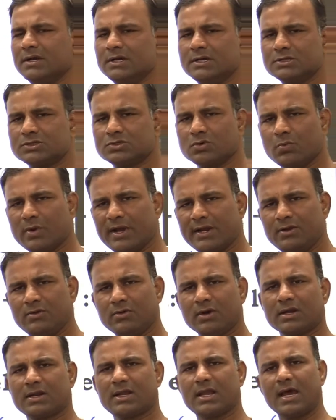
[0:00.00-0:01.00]
So when
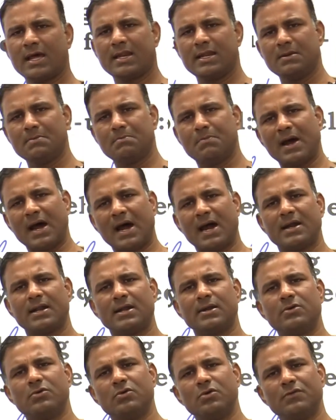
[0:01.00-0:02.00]
you are carrying bad
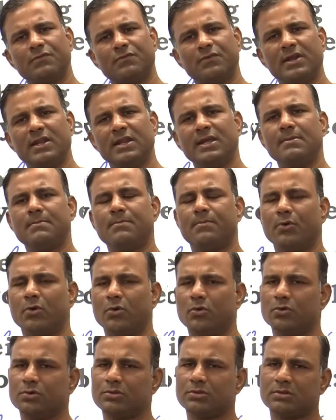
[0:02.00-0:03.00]
and good feeling
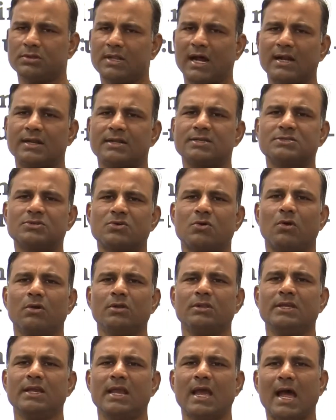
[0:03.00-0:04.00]
both, that is
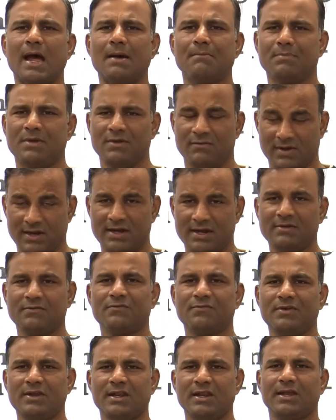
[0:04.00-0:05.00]
called the ambivalent
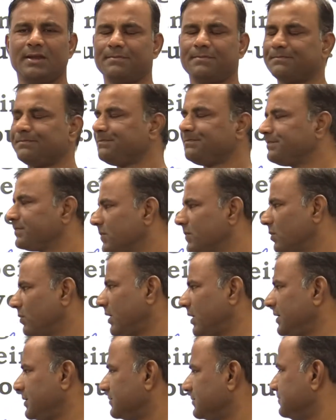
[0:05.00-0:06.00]
feeling,
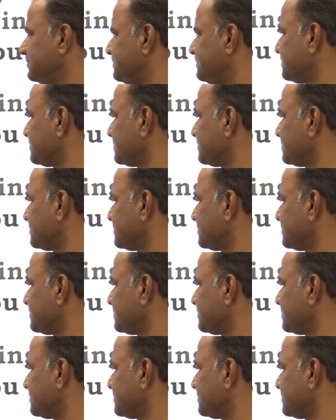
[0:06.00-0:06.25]
right?